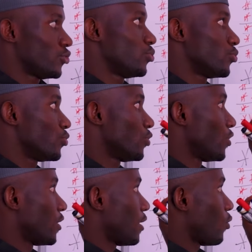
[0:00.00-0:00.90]
you
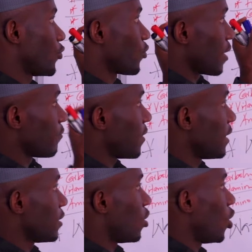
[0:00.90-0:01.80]
can
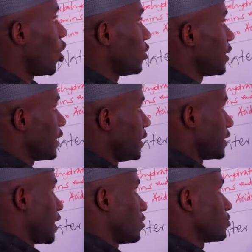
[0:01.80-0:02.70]
find all the
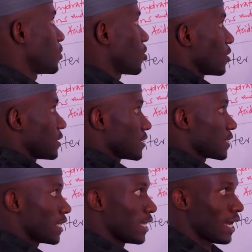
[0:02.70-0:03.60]
details,
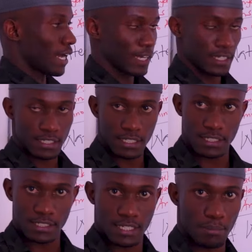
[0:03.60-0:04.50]
because here
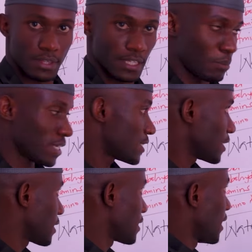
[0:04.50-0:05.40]
it is something
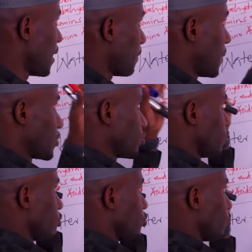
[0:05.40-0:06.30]
basic, but
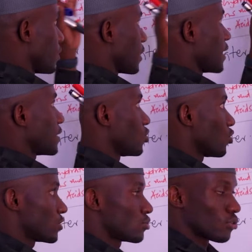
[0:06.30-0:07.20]
you will get
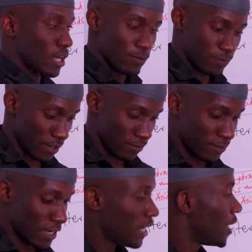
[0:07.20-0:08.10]
notes on
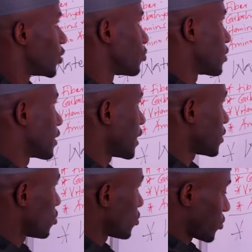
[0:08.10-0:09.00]
alfalfa, you will
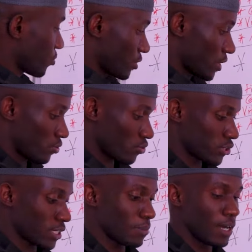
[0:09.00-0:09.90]
get notes on Central
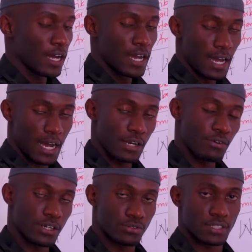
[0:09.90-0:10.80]
Sema, and
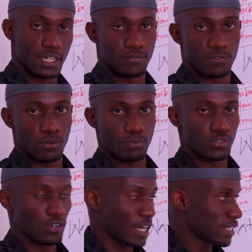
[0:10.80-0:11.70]
where to start from.
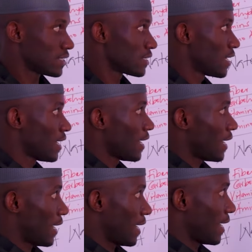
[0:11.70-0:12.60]
So guys,
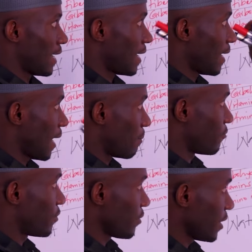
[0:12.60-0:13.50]

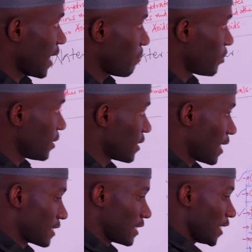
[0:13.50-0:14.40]
I'm very happy that